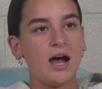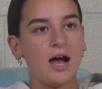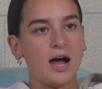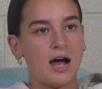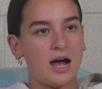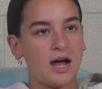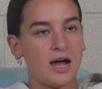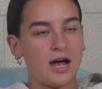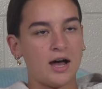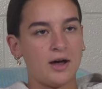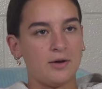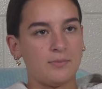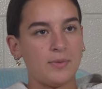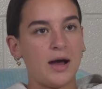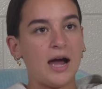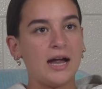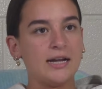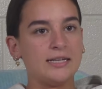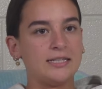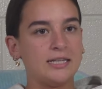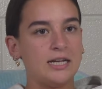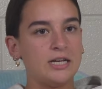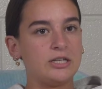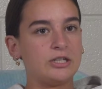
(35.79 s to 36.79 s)

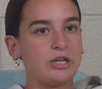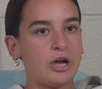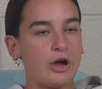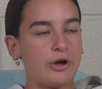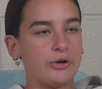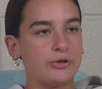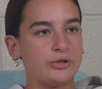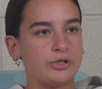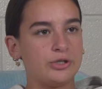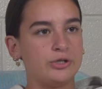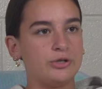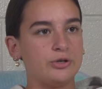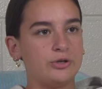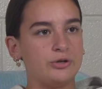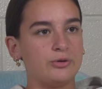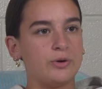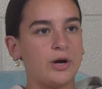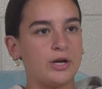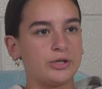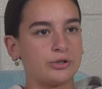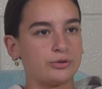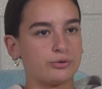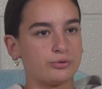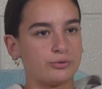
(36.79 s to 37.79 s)
I did go to
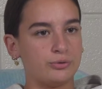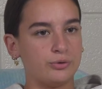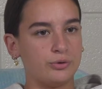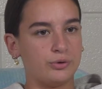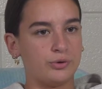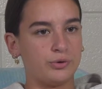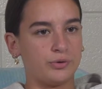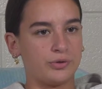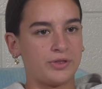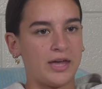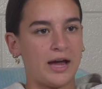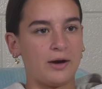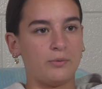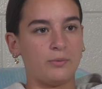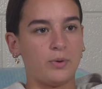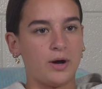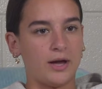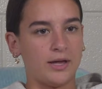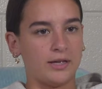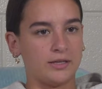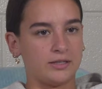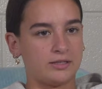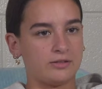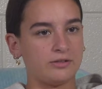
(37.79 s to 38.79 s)
a school that
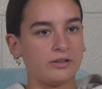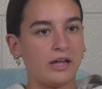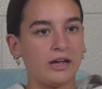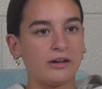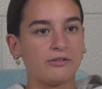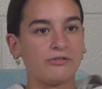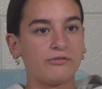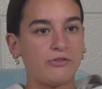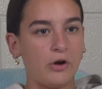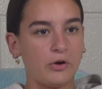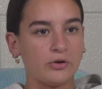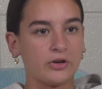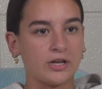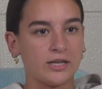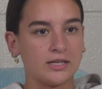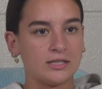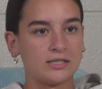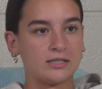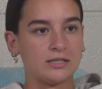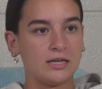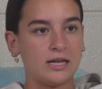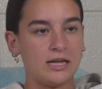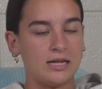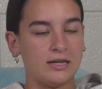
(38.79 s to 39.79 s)
was like
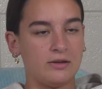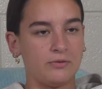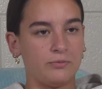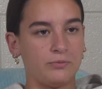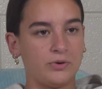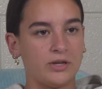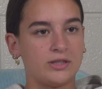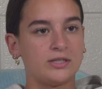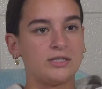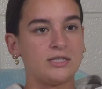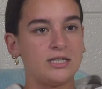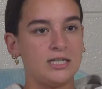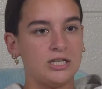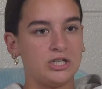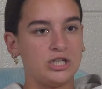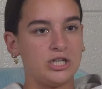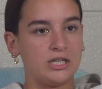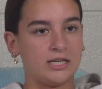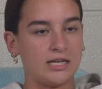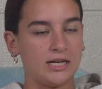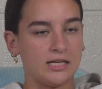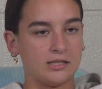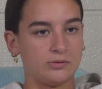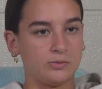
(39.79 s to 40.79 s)
focused with
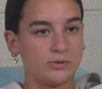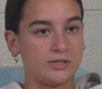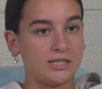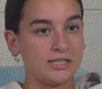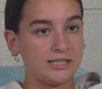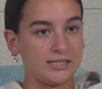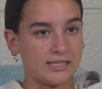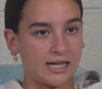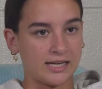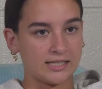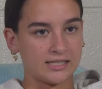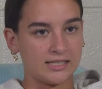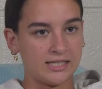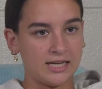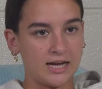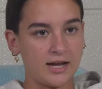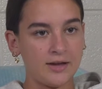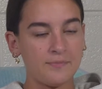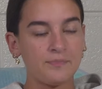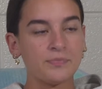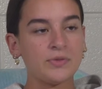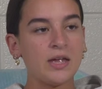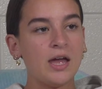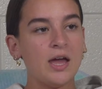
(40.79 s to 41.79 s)
teaching kids with
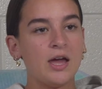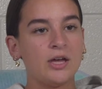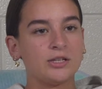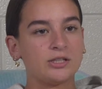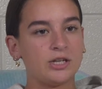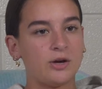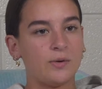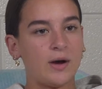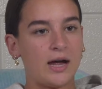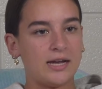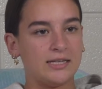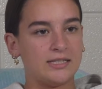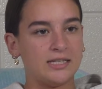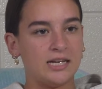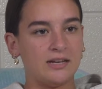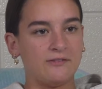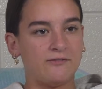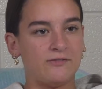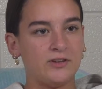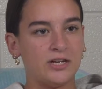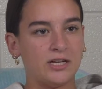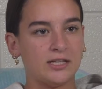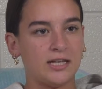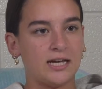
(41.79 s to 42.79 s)
dyslexia, so I did
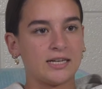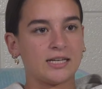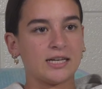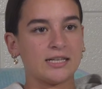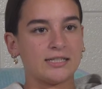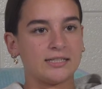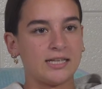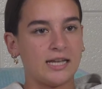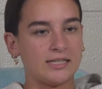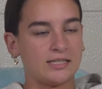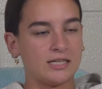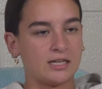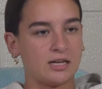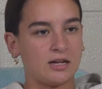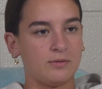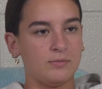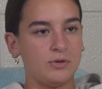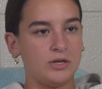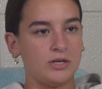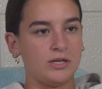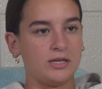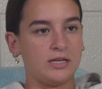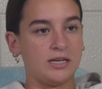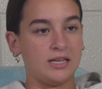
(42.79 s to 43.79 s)
feel like a sense of
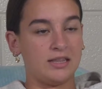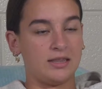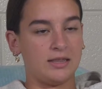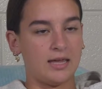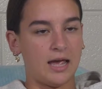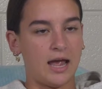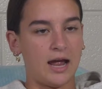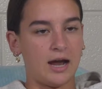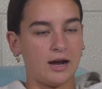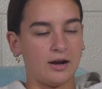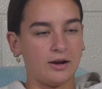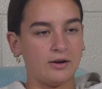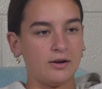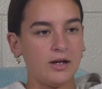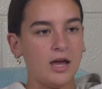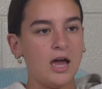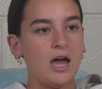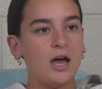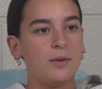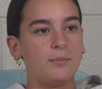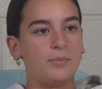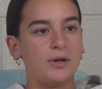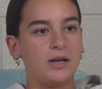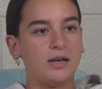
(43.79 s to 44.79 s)
community there.
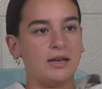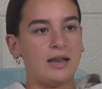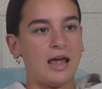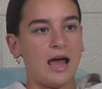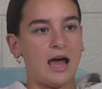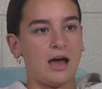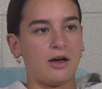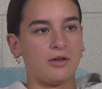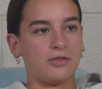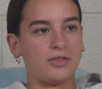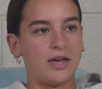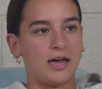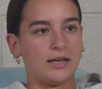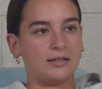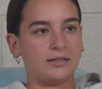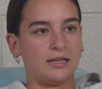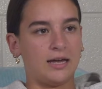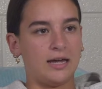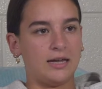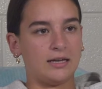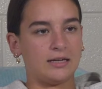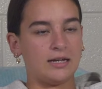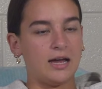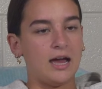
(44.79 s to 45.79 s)
But now that
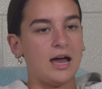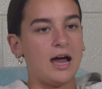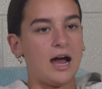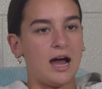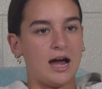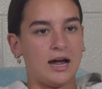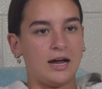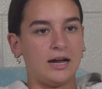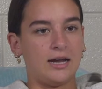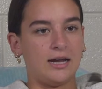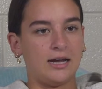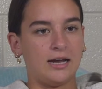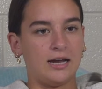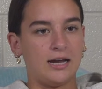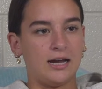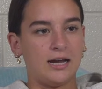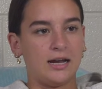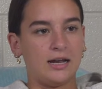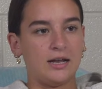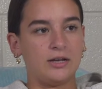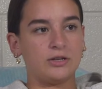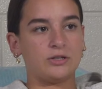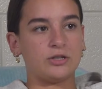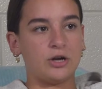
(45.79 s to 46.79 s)
like I
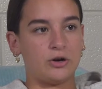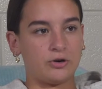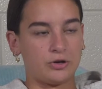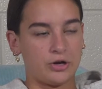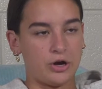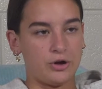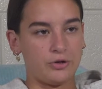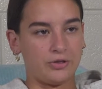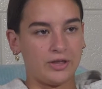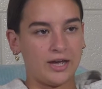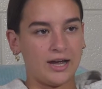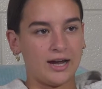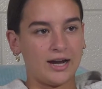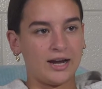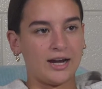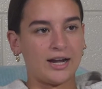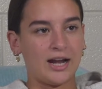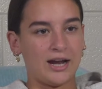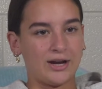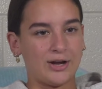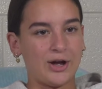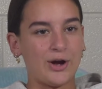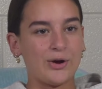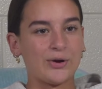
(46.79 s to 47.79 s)
don't go there
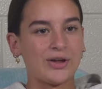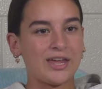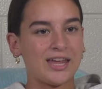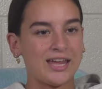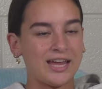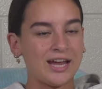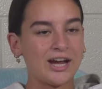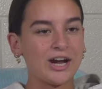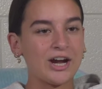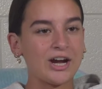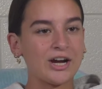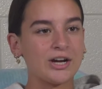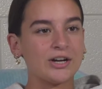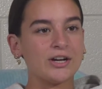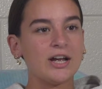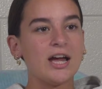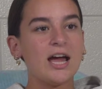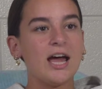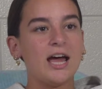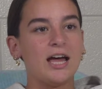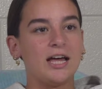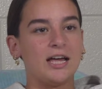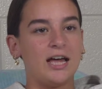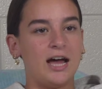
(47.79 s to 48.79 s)
and I go here,
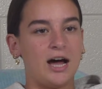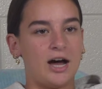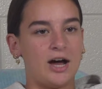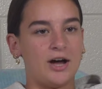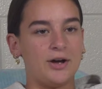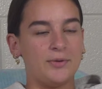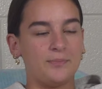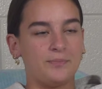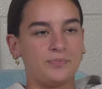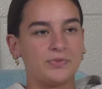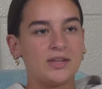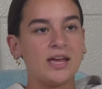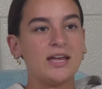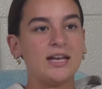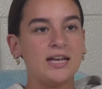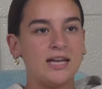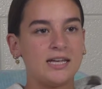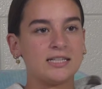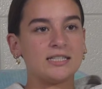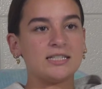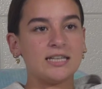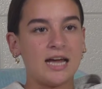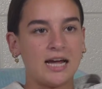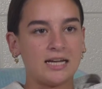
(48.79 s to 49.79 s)
it
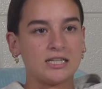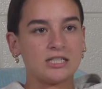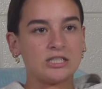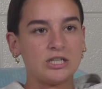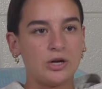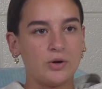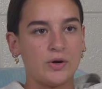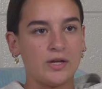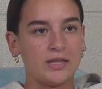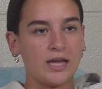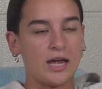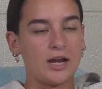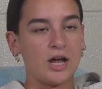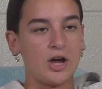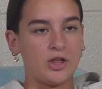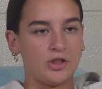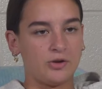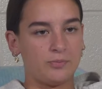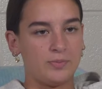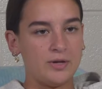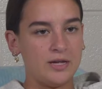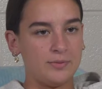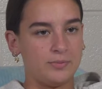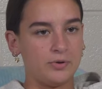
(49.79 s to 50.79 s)
is nice knowing that
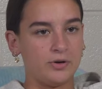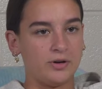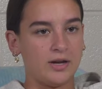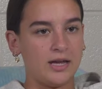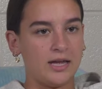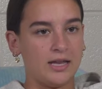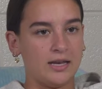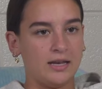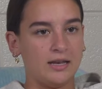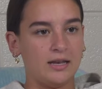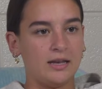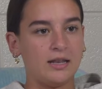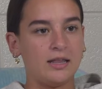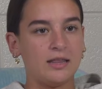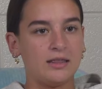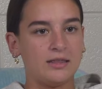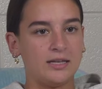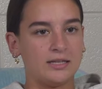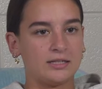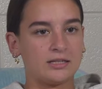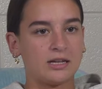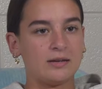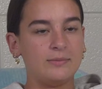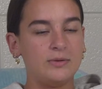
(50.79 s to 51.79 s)
other people in
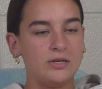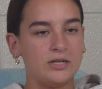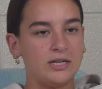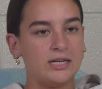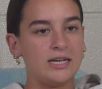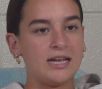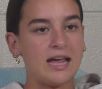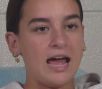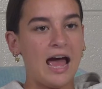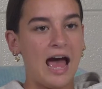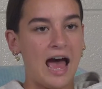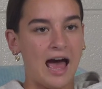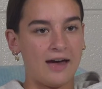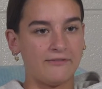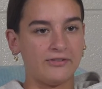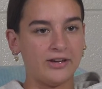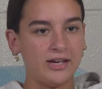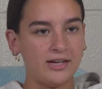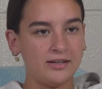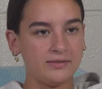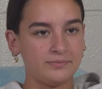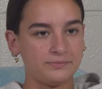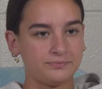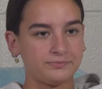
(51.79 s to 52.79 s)
this community have
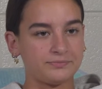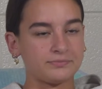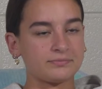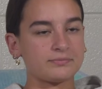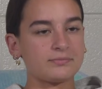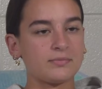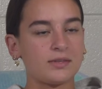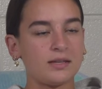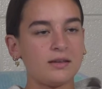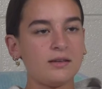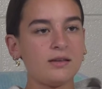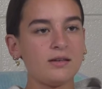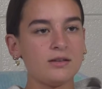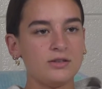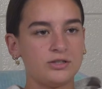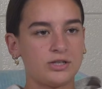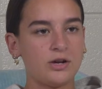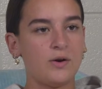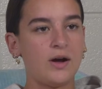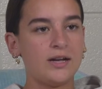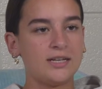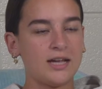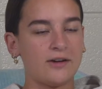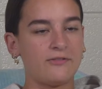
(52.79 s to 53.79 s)
it.
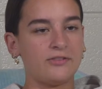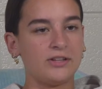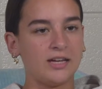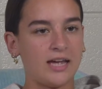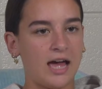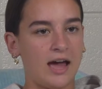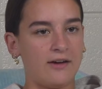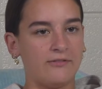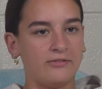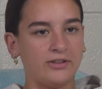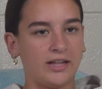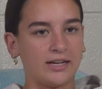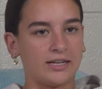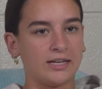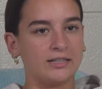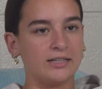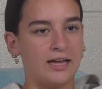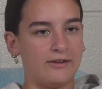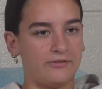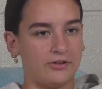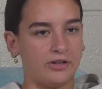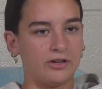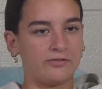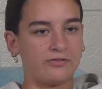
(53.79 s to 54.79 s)
So I definitely have like a
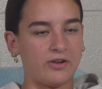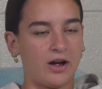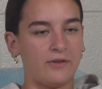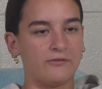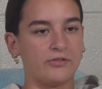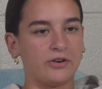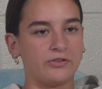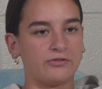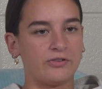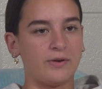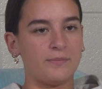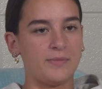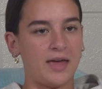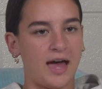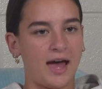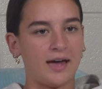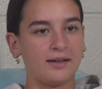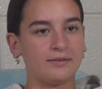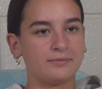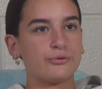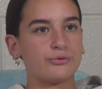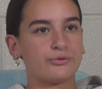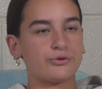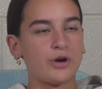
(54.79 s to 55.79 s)
level of comfort from that.